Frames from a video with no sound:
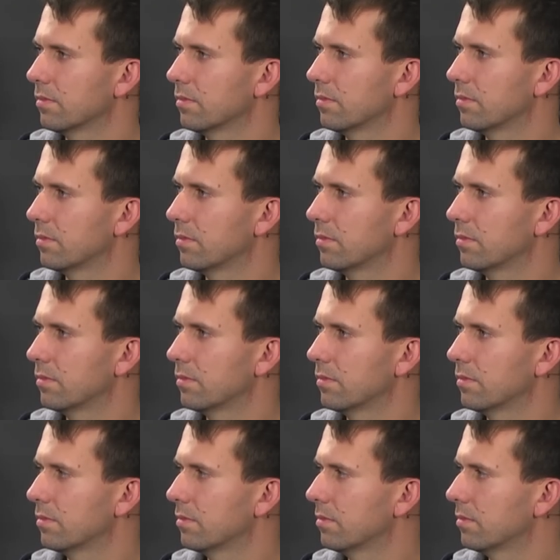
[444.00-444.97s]

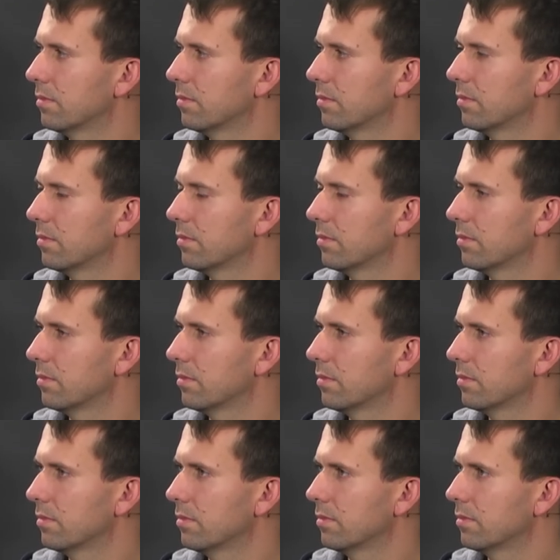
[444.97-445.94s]

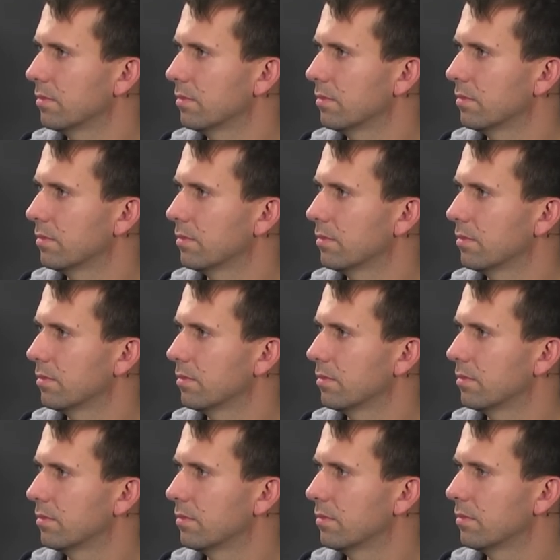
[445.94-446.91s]

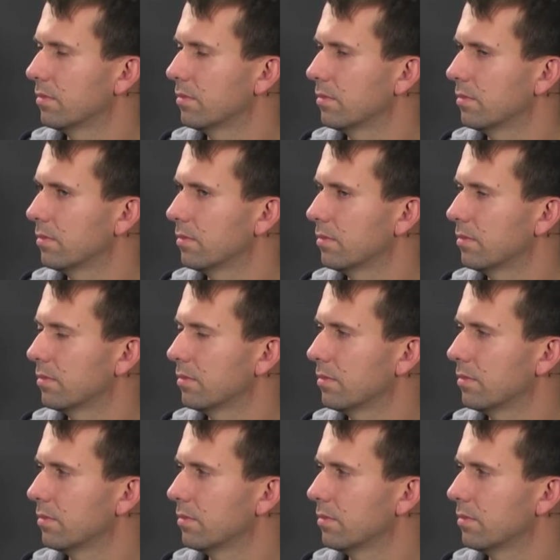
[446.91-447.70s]
No words are spoken by the person on screen.